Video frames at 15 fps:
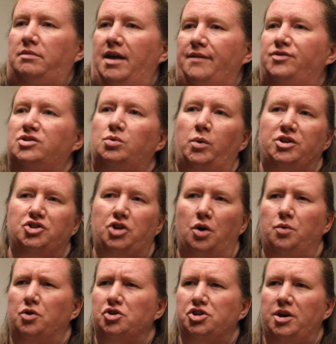they've switched
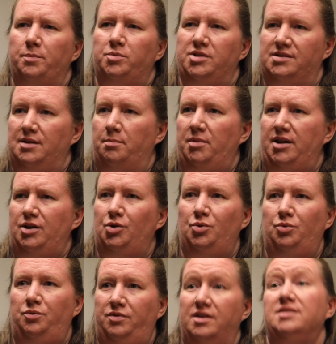ownership to somebody
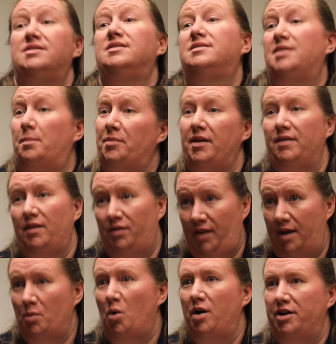who this is something that
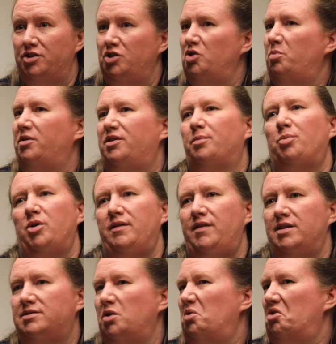they want to do, but the
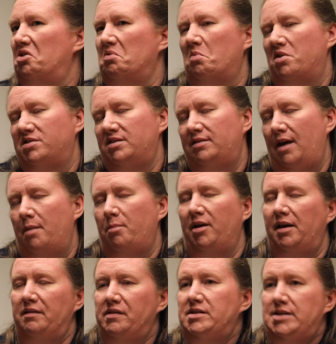previous owner, it wasn't that
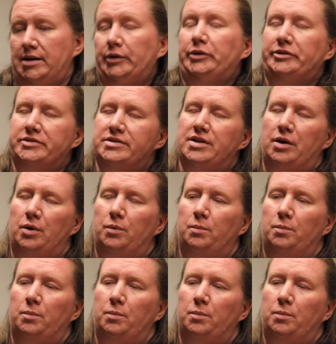big of a deal. So,